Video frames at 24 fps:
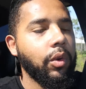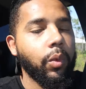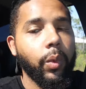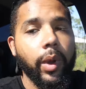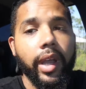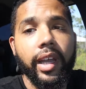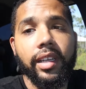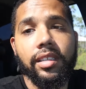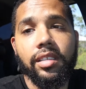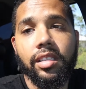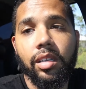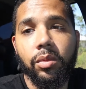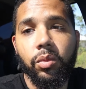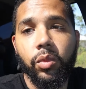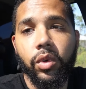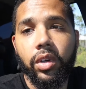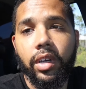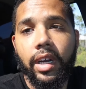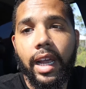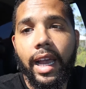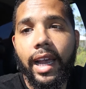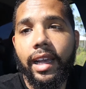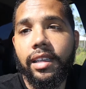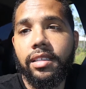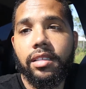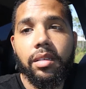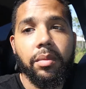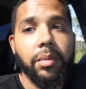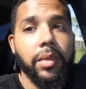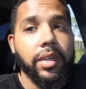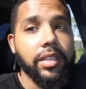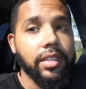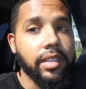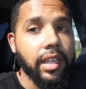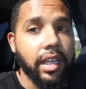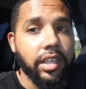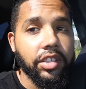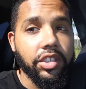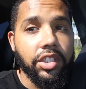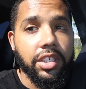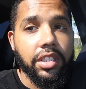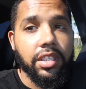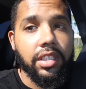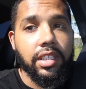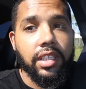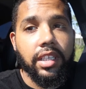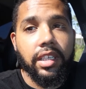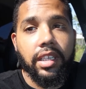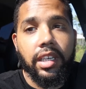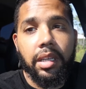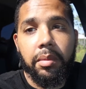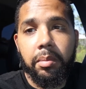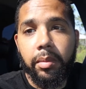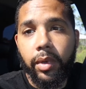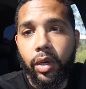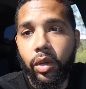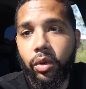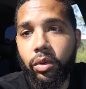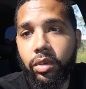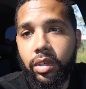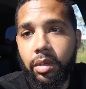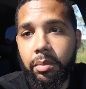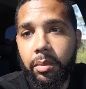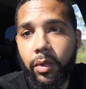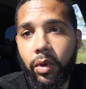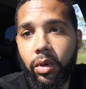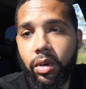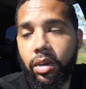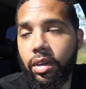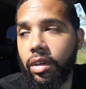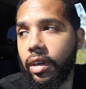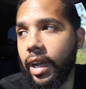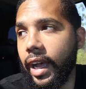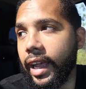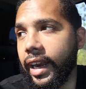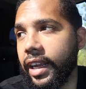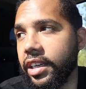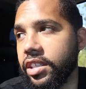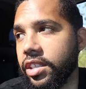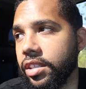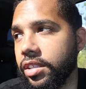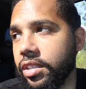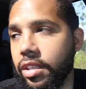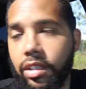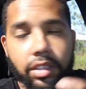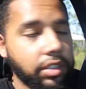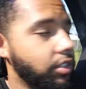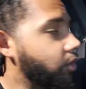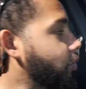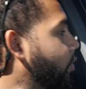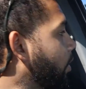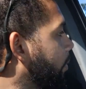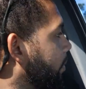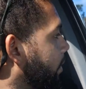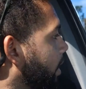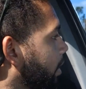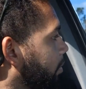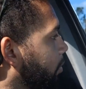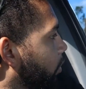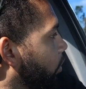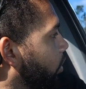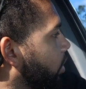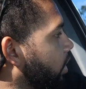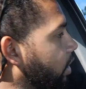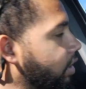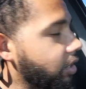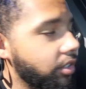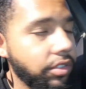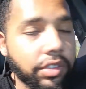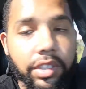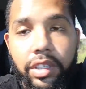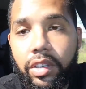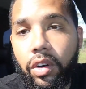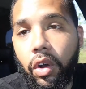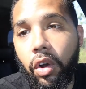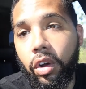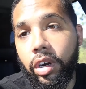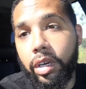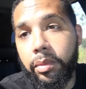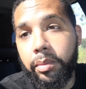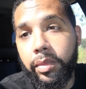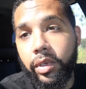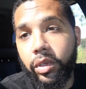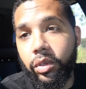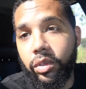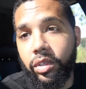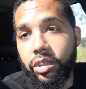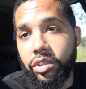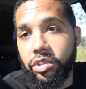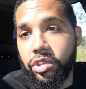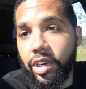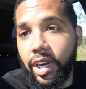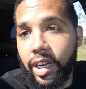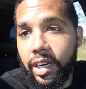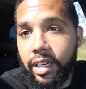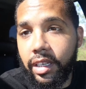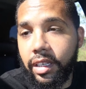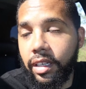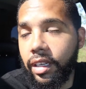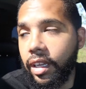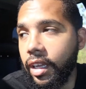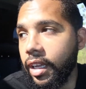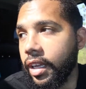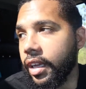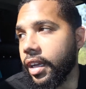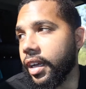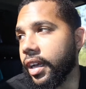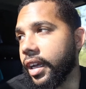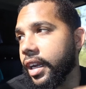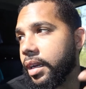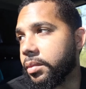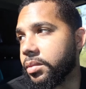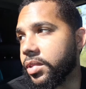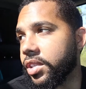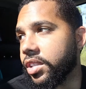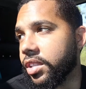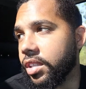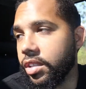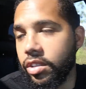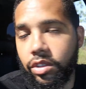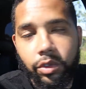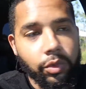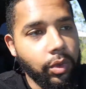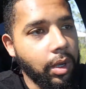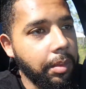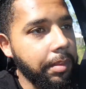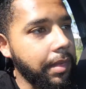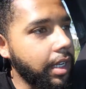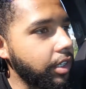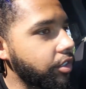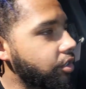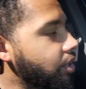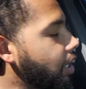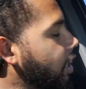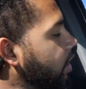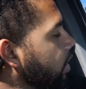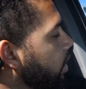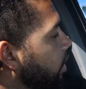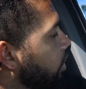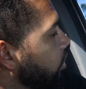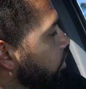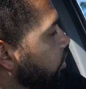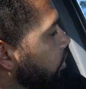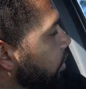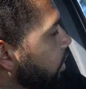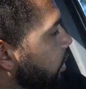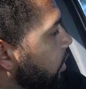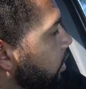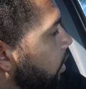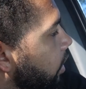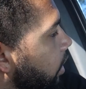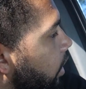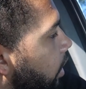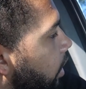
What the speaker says: where someone has a Mustang GT and they've blown the motor, and I'm just gonna swap that motor into it, or they've blown the tranny and I'm just gonna swap that tranny into it.